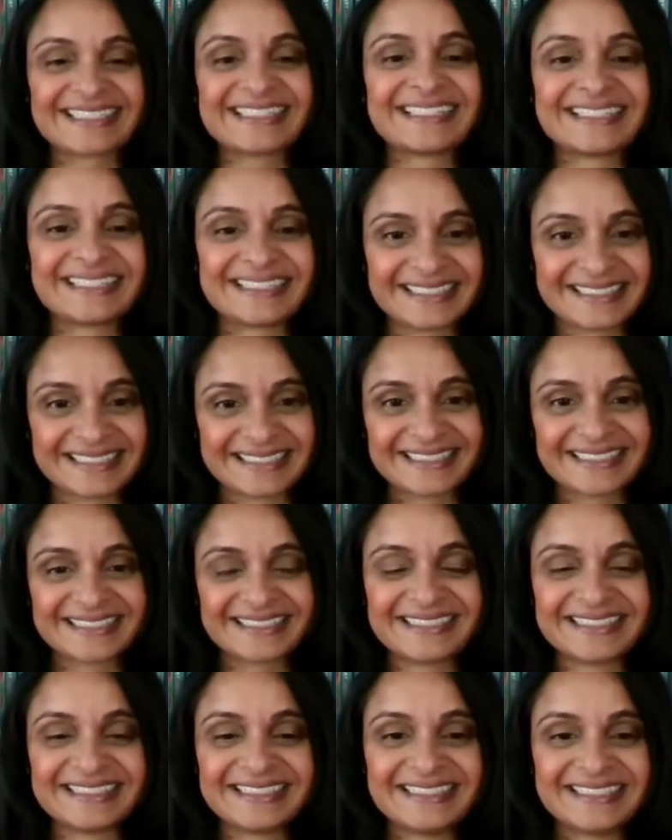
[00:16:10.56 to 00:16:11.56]

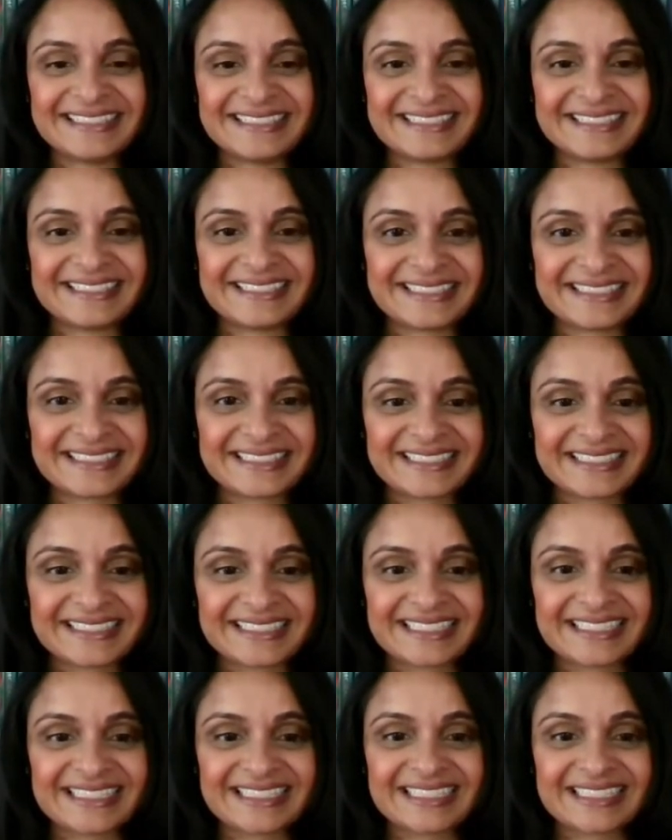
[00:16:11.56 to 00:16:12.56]

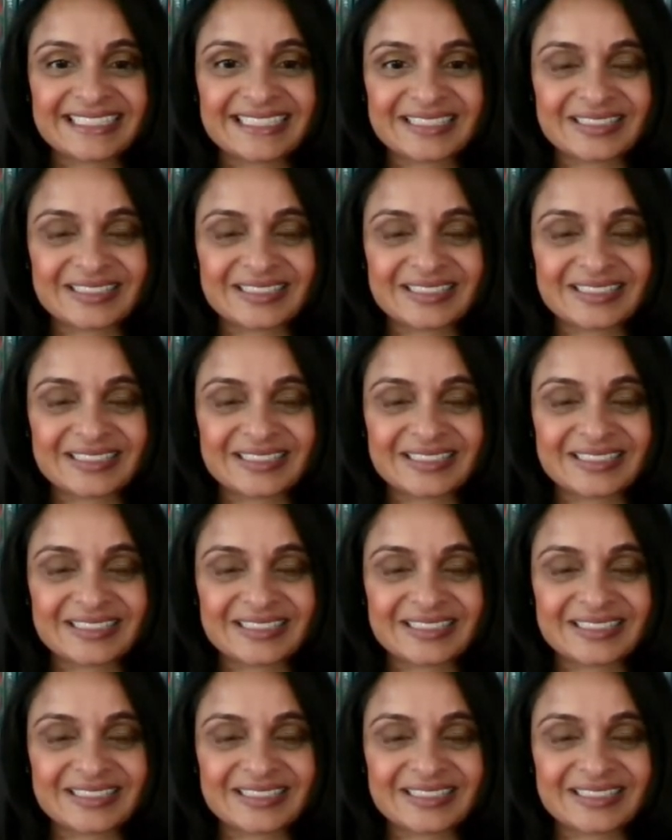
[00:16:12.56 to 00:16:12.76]
No words are spoken by the person on screen.